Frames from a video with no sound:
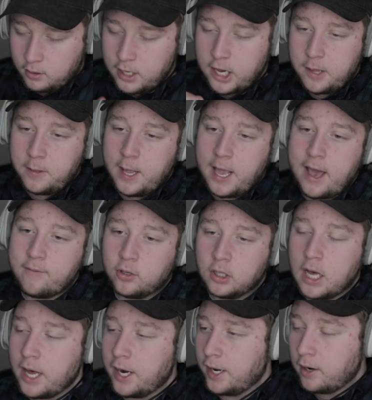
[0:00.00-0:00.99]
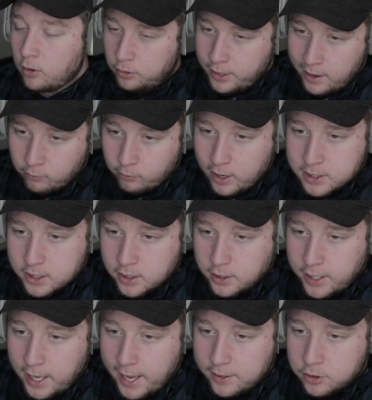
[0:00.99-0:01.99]
Yeah, and they have allotted that rest of the
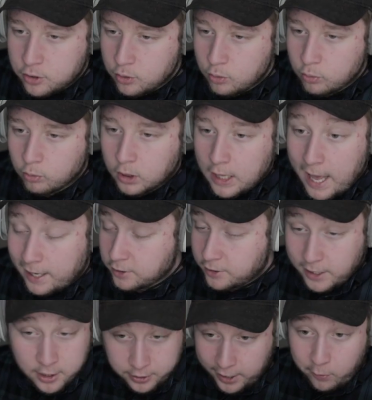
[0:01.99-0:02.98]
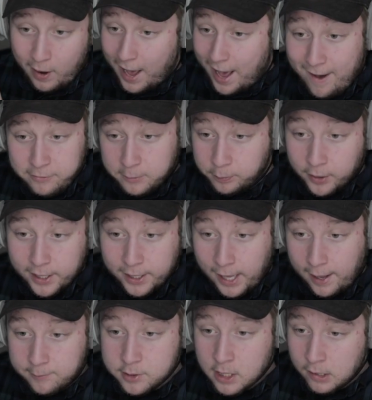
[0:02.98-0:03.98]
day to relax. They don't have to play
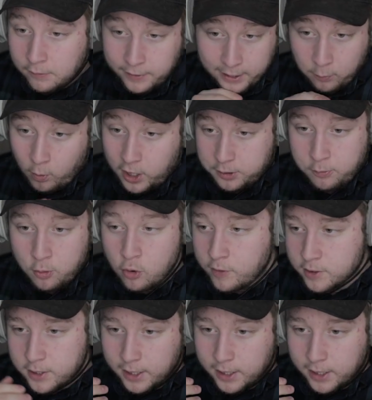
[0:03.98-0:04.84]
games. They can watch movies.